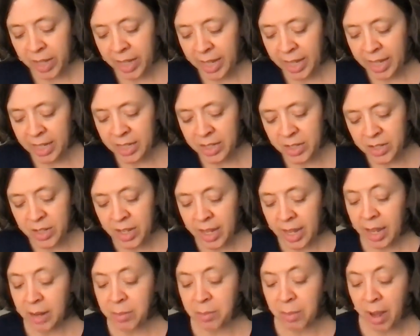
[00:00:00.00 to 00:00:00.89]
is,
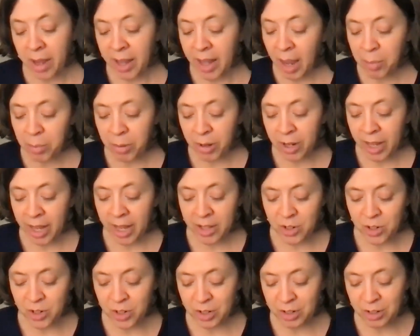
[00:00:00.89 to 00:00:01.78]
in my
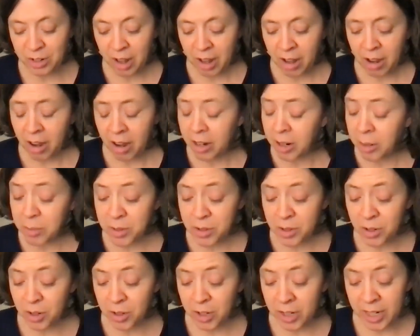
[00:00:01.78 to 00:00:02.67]
apprehension, an
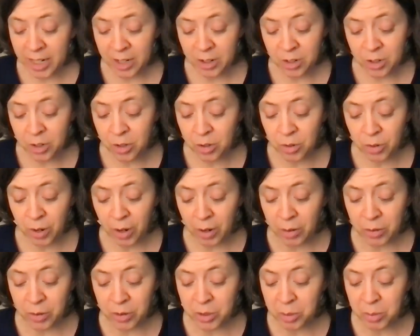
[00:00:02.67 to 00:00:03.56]
absurdity too
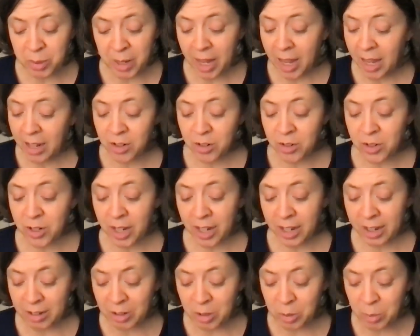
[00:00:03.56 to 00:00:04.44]
gross to be
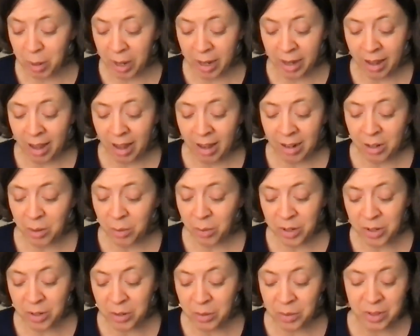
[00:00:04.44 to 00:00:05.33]
entertained by
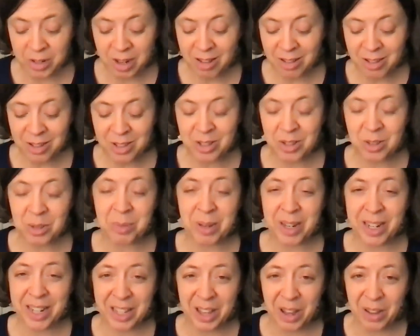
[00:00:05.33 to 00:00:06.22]
anyone who attends to the
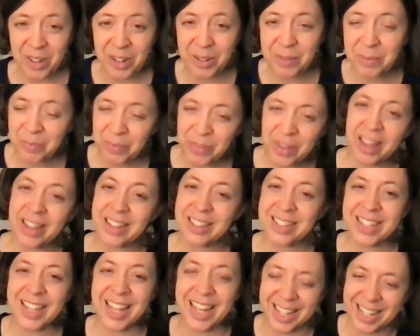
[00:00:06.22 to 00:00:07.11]
meaning of it.
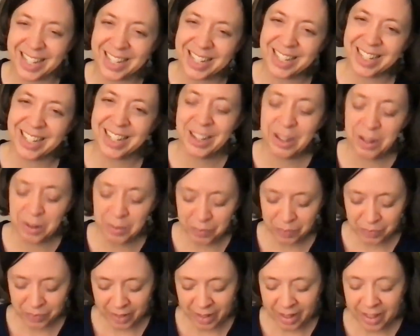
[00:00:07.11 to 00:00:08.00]
It's like,
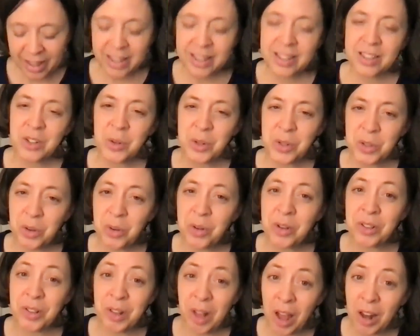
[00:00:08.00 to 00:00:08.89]
so he's
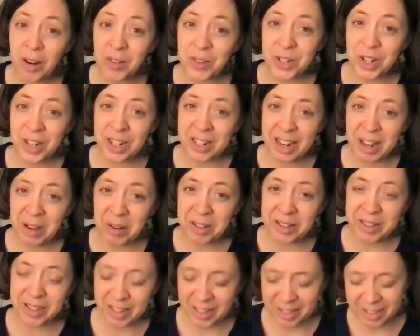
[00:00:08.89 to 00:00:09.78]
throwing a lot of shade now
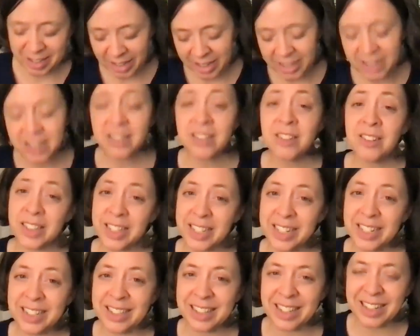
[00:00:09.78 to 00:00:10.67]
on Locke, like clearly
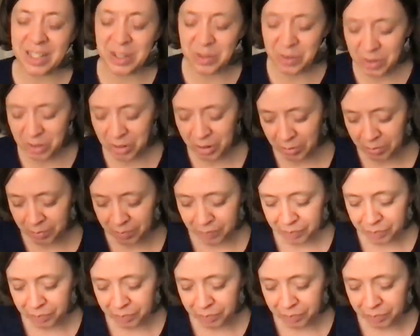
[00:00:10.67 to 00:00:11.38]
he didn't think this one through.